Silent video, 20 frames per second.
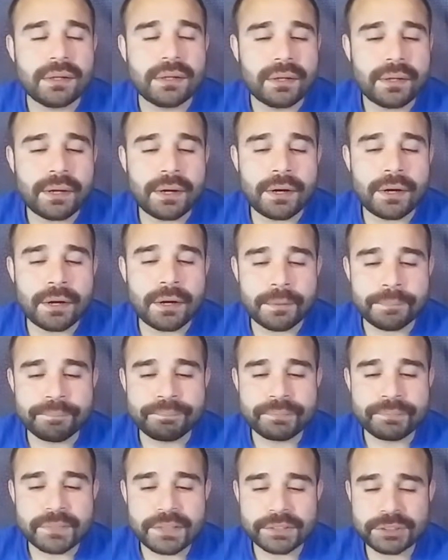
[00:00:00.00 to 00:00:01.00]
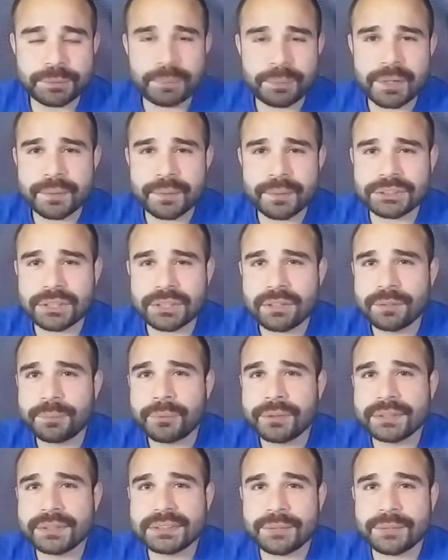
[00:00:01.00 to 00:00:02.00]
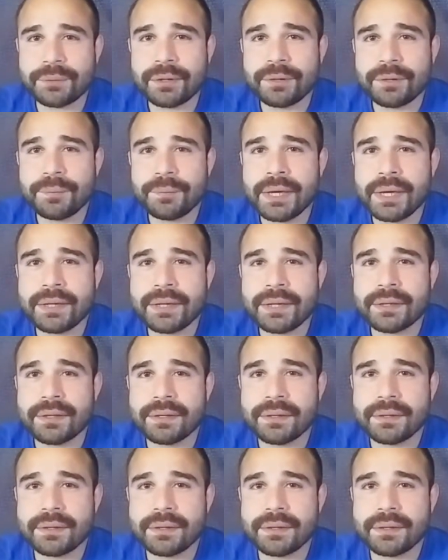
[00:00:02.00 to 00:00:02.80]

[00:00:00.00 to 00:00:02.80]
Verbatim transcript: Um, those are pretty much all the points I want to make.